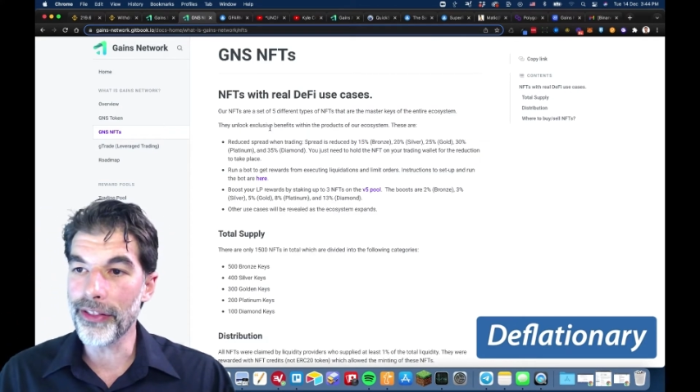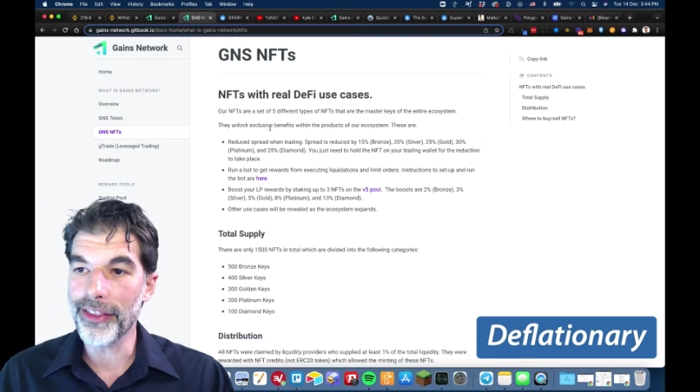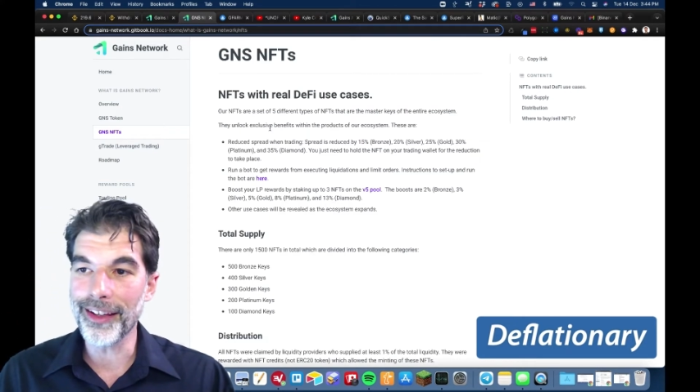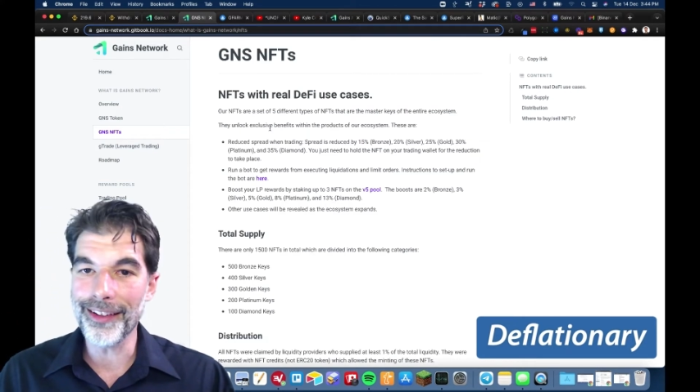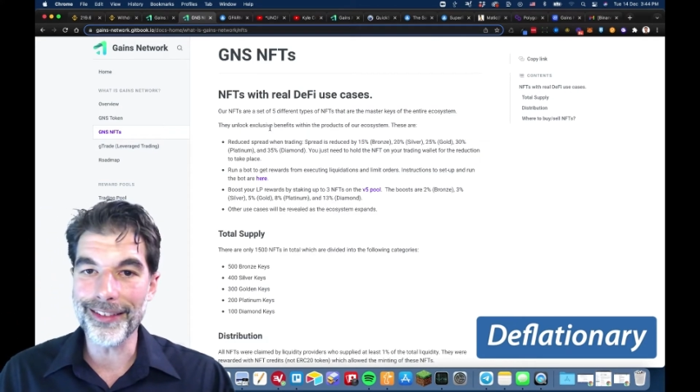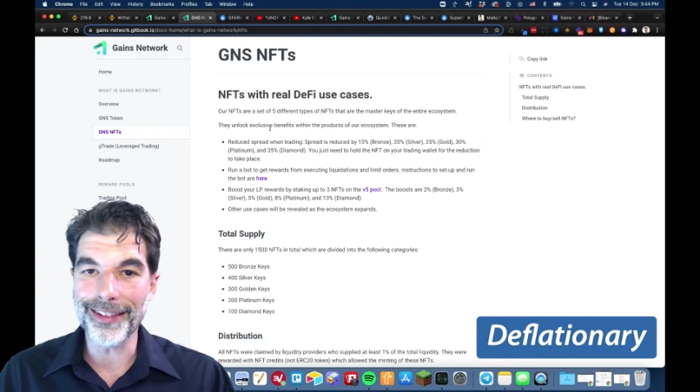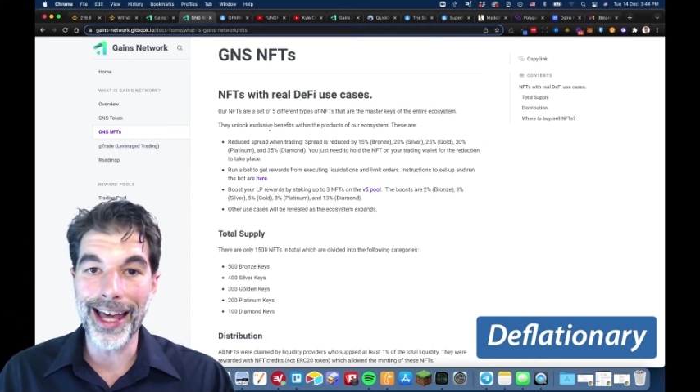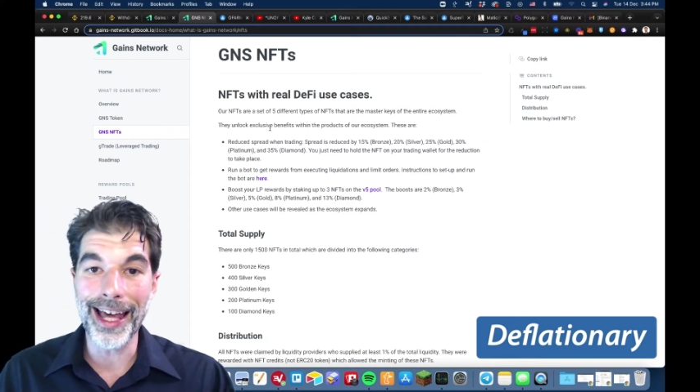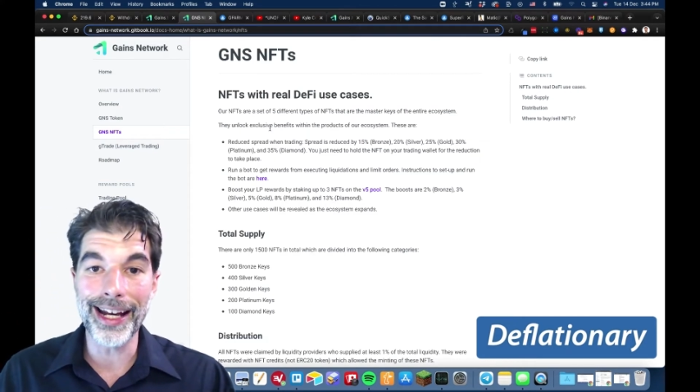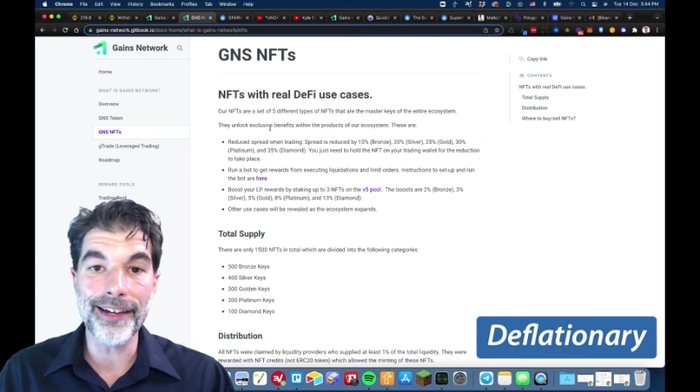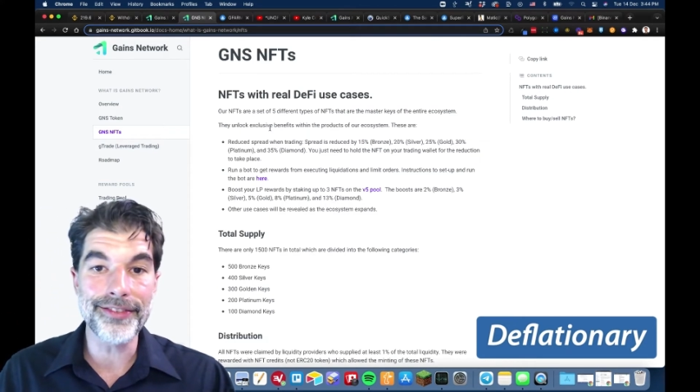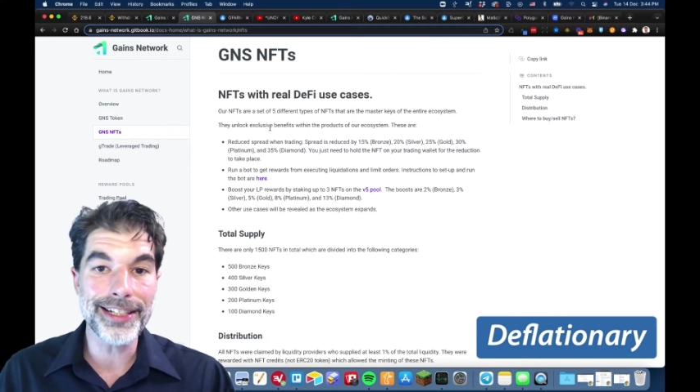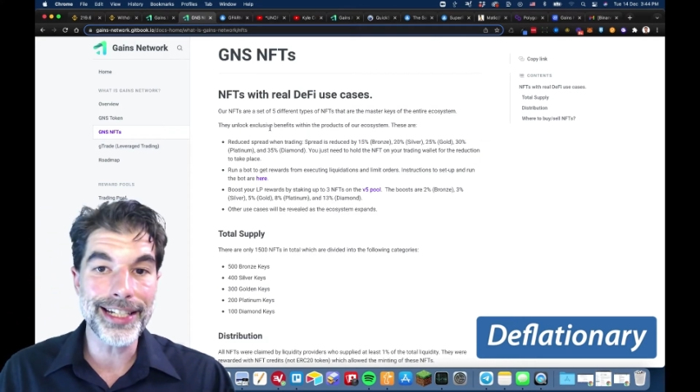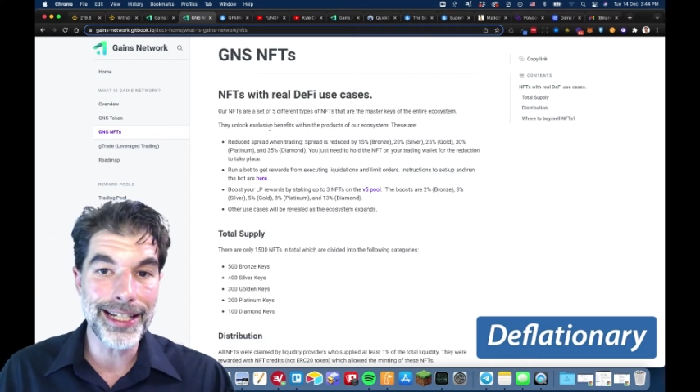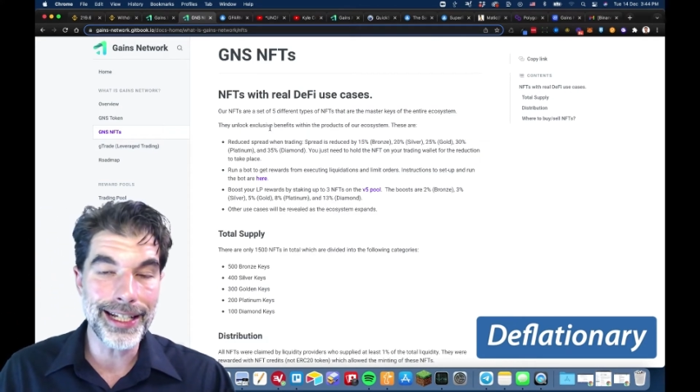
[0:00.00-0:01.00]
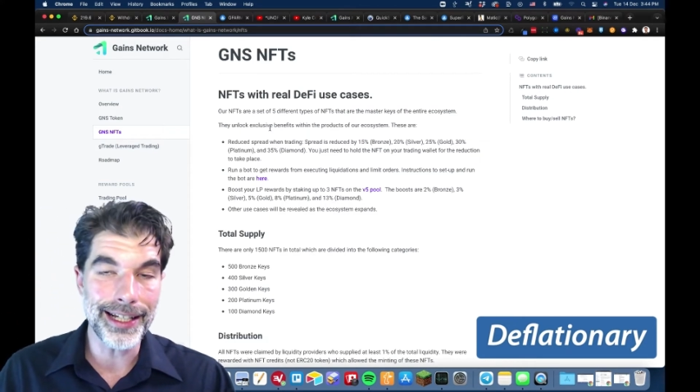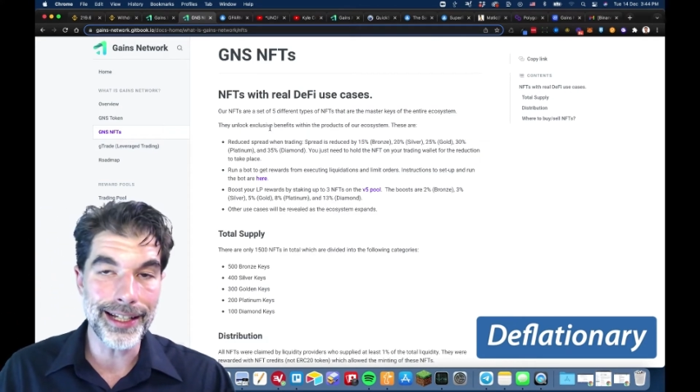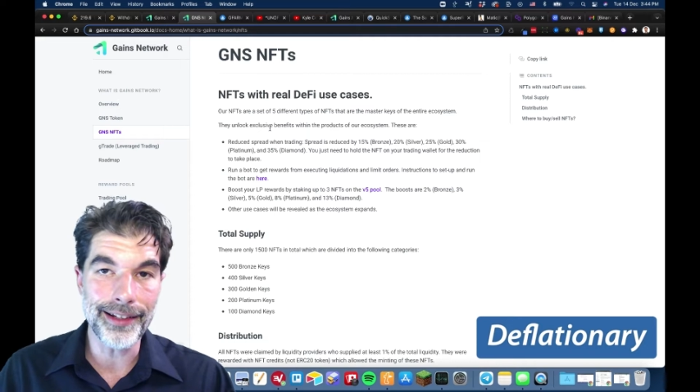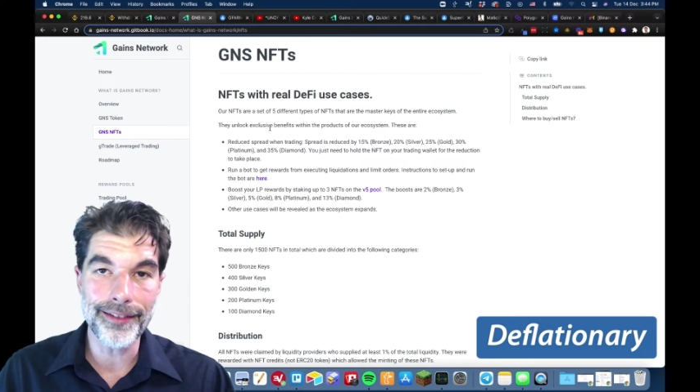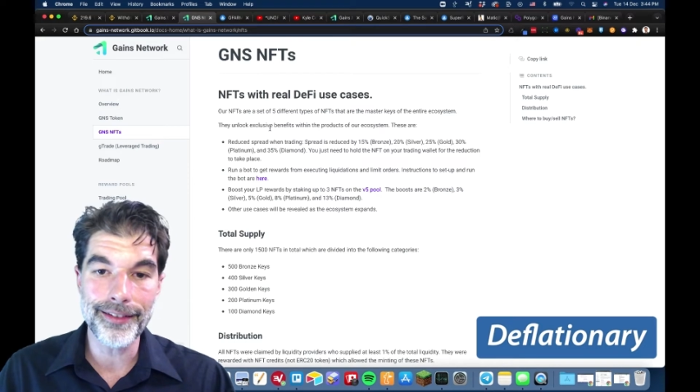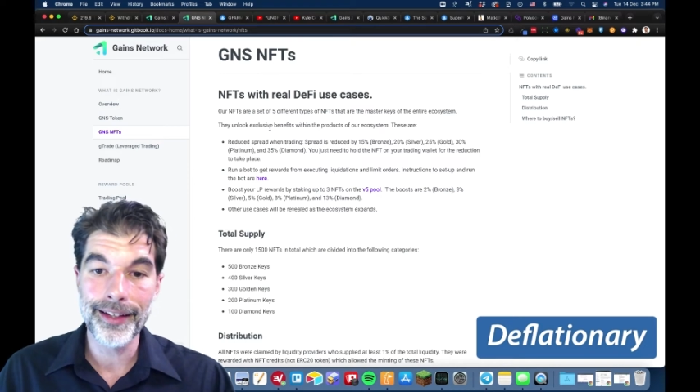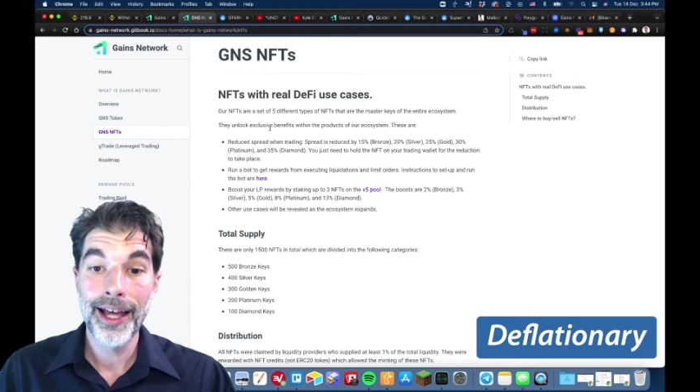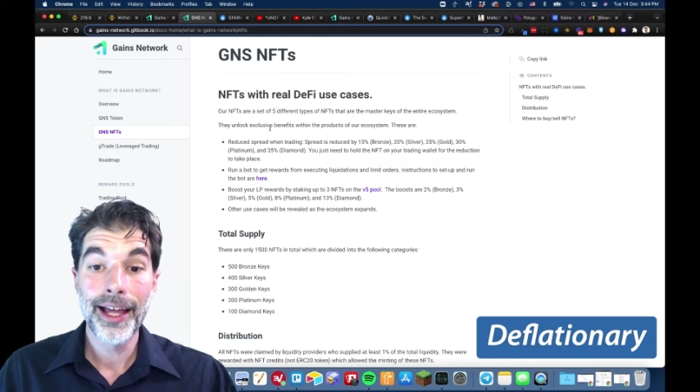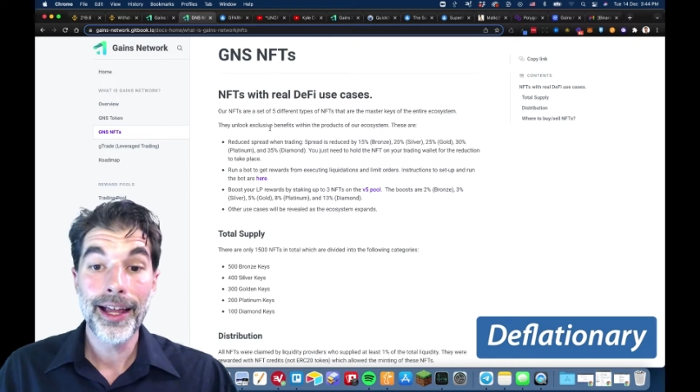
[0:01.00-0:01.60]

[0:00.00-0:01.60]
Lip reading: these NFTs.